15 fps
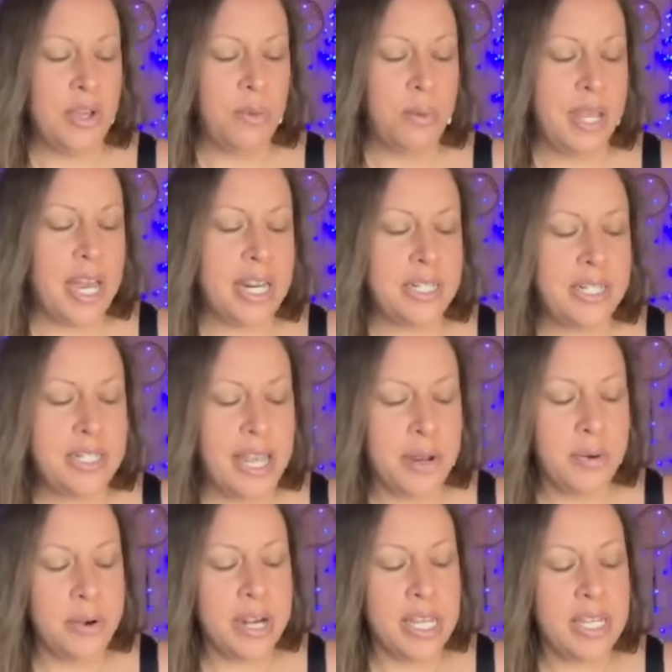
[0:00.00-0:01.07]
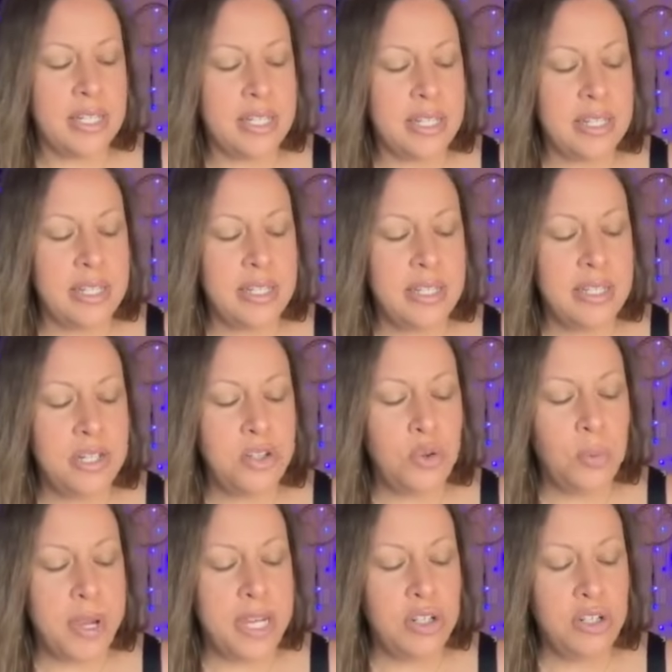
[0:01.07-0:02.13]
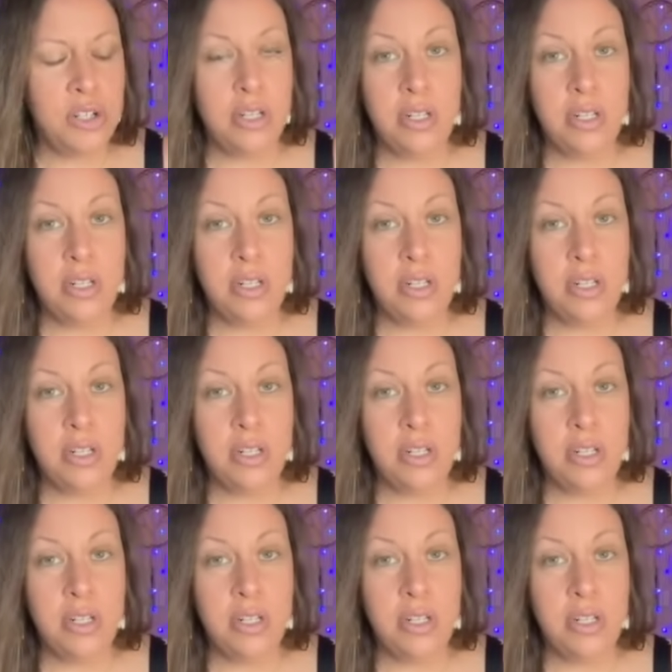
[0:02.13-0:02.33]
We got integrity. Does this situation